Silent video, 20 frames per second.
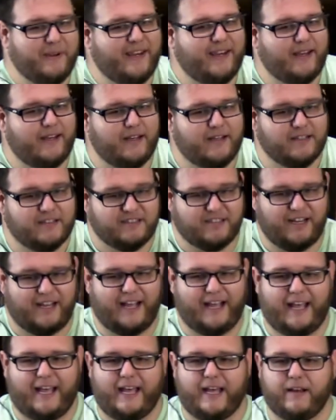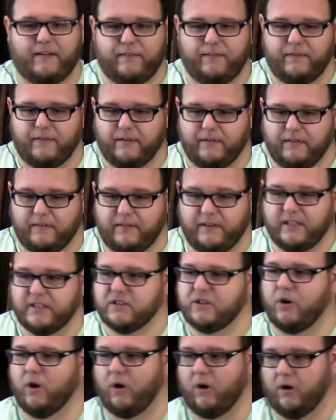me to have this
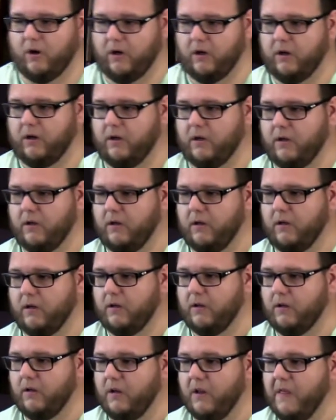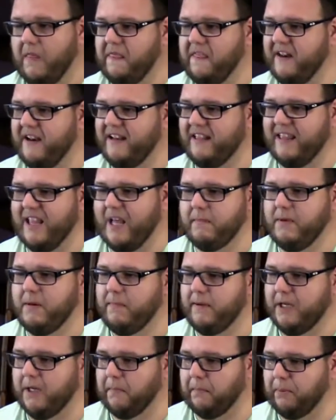car, then let me
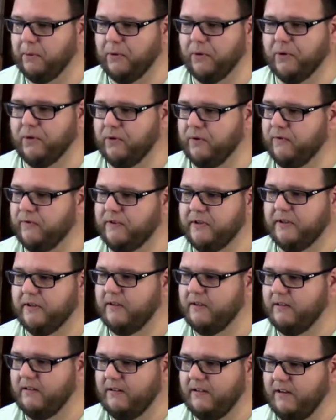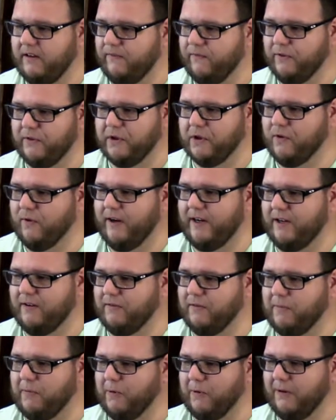be approved for the credit
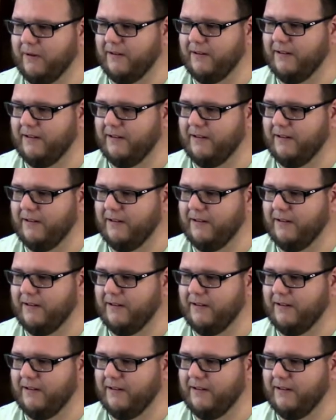report.